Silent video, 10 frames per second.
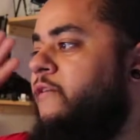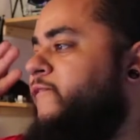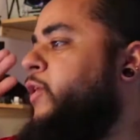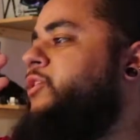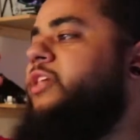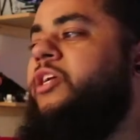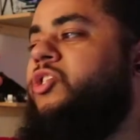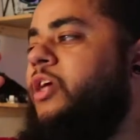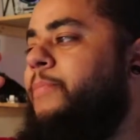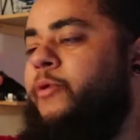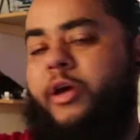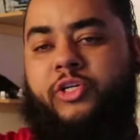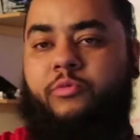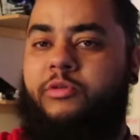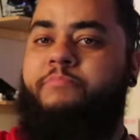First stage
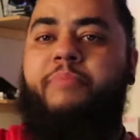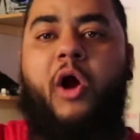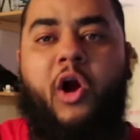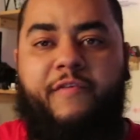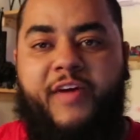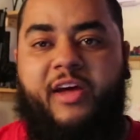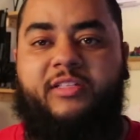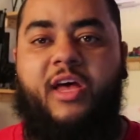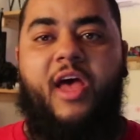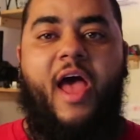separation was perfect.